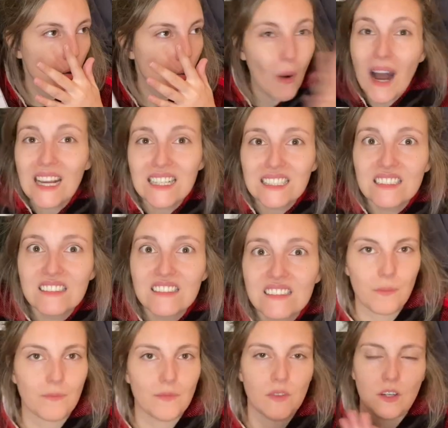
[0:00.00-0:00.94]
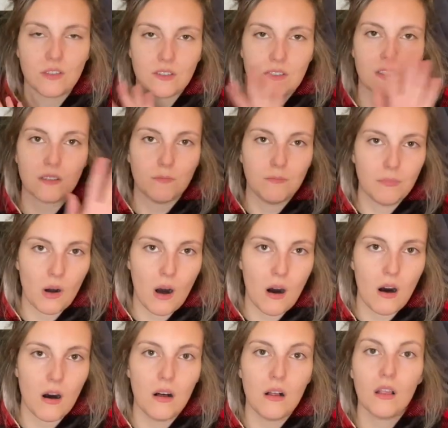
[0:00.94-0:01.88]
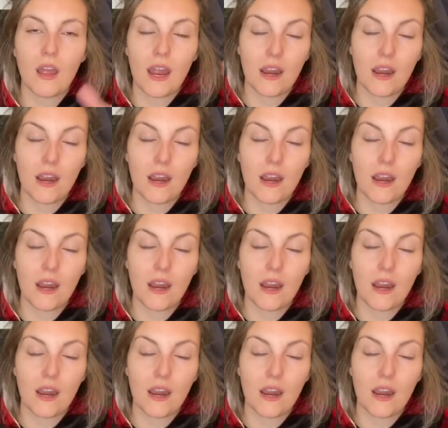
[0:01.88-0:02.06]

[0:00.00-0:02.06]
What? There's this ball.